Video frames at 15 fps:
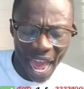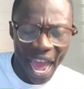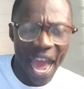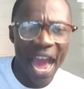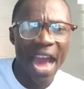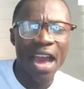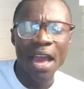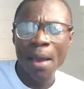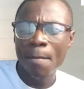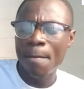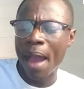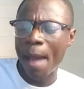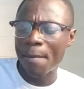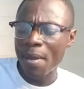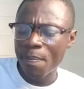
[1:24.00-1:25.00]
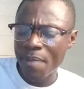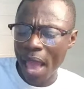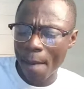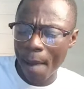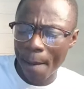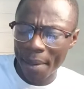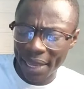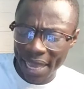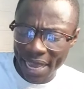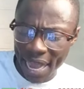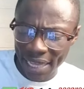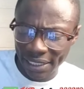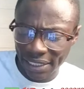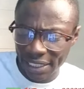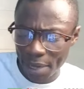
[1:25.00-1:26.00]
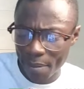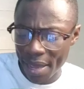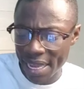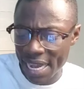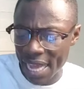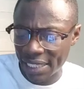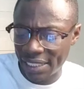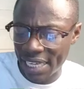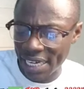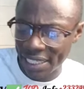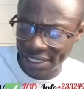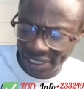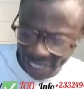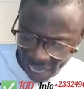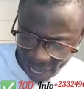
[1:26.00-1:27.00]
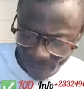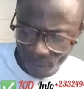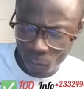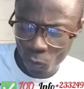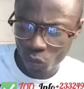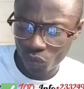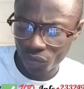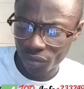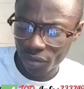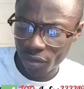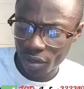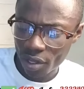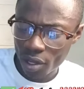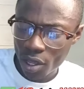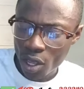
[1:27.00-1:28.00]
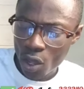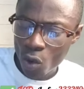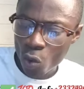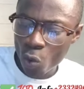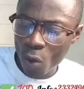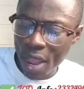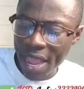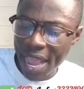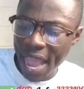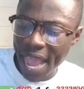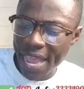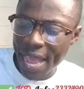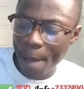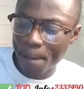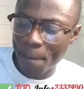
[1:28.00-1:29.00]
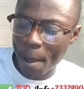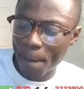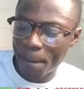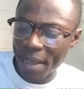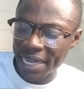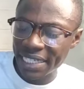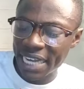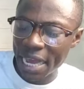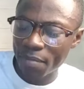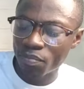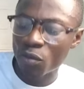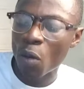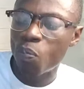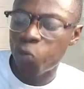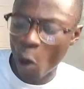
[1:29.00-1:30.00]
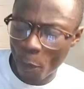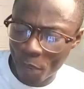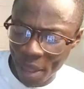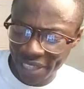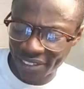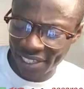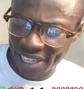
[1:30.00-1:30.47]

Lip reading: na. Mammy be a barbecue can sam at their channel say. We a ye pepper them proper